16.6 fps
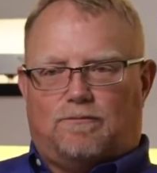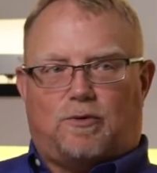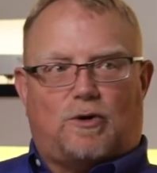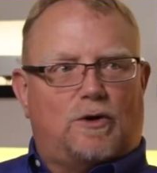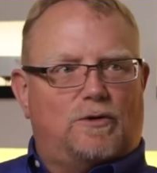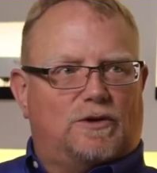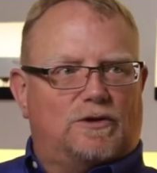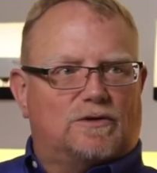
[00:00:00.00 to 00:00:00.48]

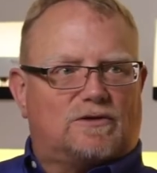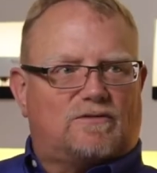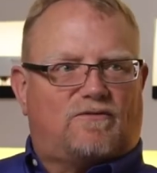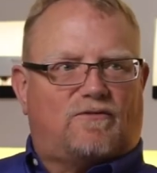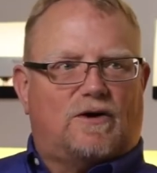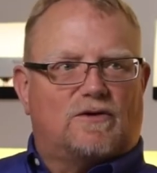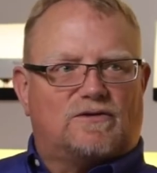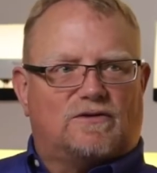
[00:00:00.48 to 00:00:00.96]
Produce,
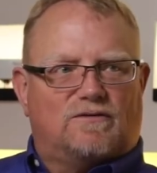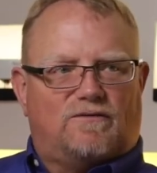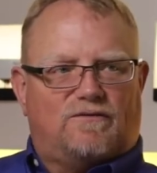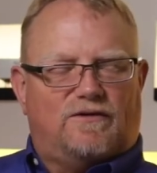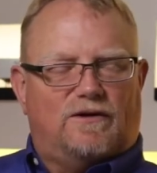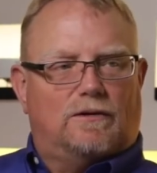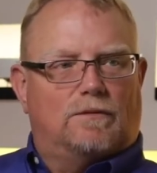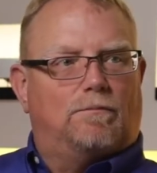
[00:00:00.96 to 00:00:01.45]
frozen
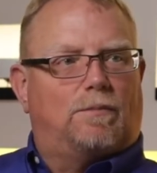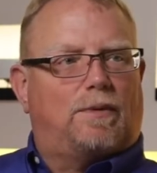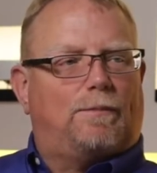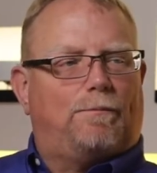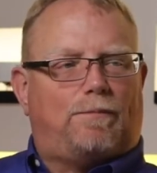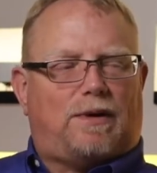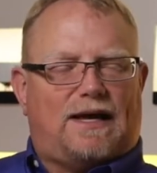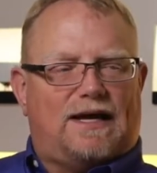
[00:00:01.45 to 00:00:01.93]
food,
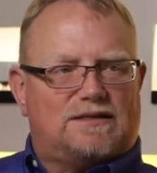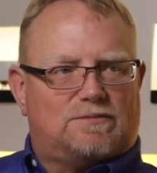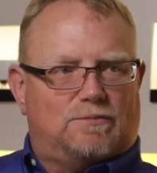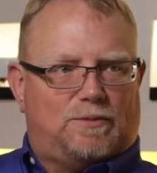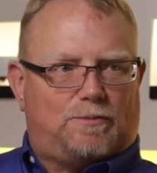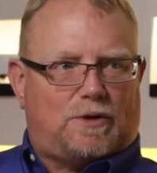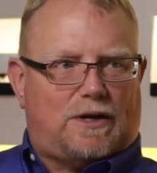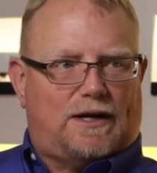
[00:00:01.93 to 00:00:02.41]

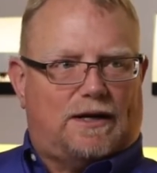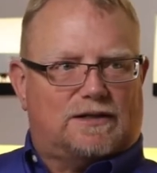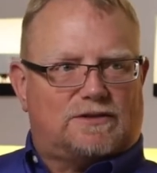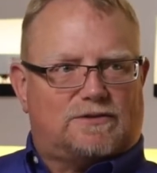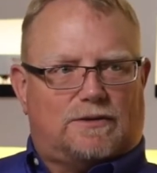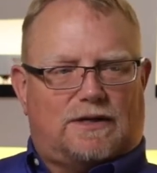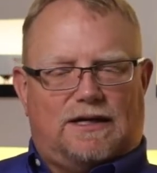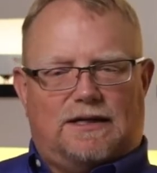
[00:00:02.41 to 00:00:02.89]
plasma
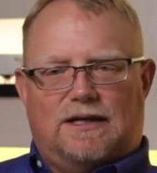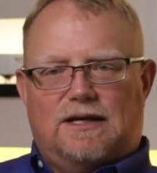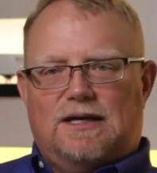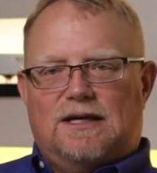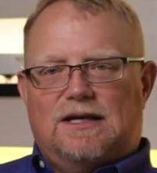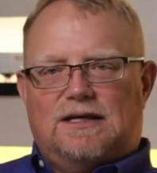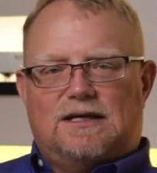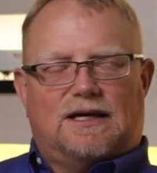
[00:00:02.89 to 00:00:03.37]
products, right?
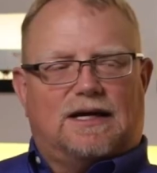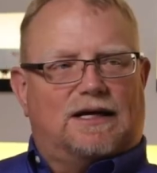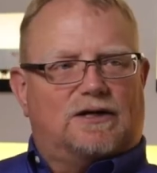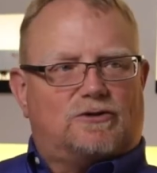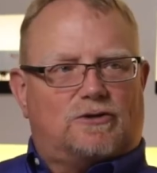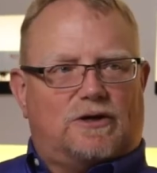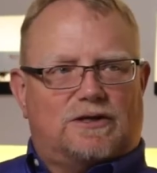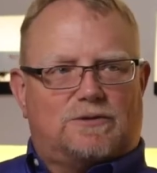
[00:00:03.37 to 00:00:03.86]
You got to
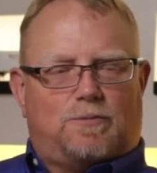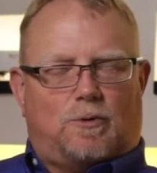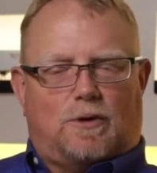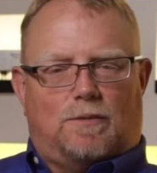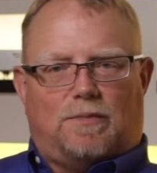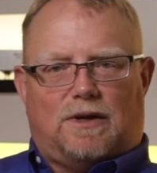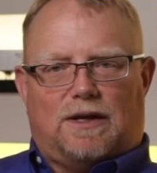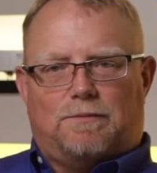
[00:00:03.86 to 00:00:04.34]

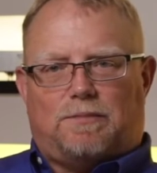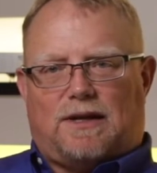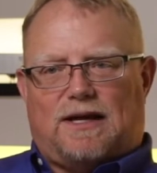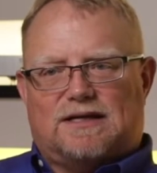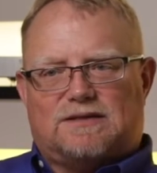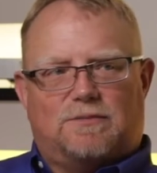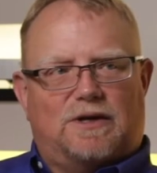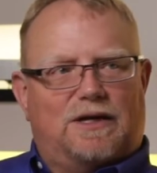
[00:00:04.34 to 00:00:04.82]
transport blood
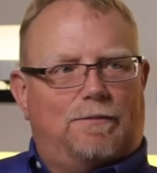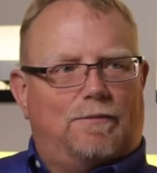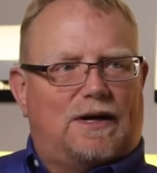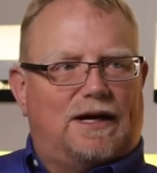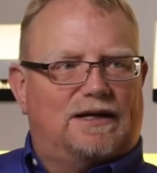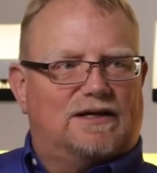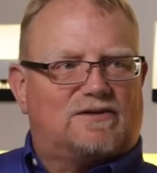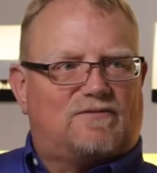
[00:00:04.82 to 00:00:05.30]
plasma at
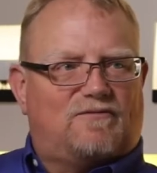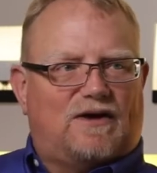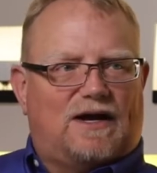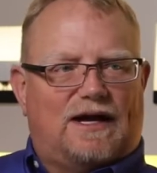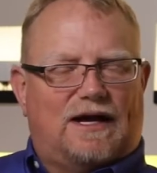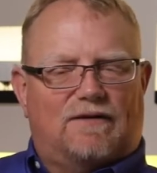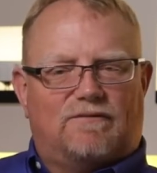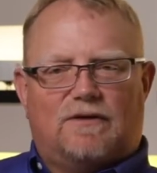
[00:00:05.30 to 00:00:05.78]

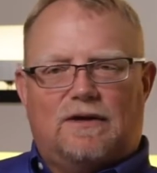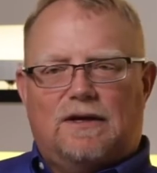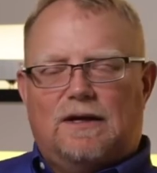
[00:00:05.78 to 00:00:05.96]
-5.